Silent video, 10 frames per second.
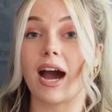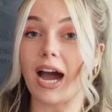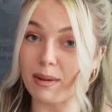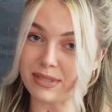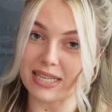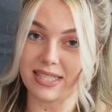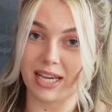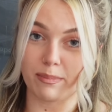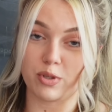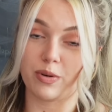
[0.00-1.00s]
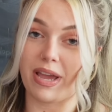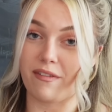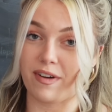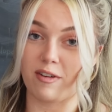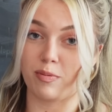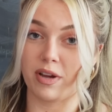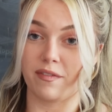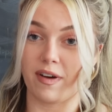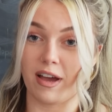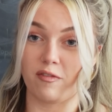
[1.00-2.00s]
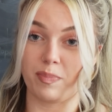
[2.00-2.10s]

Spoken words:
I'm sizing up to a 5.5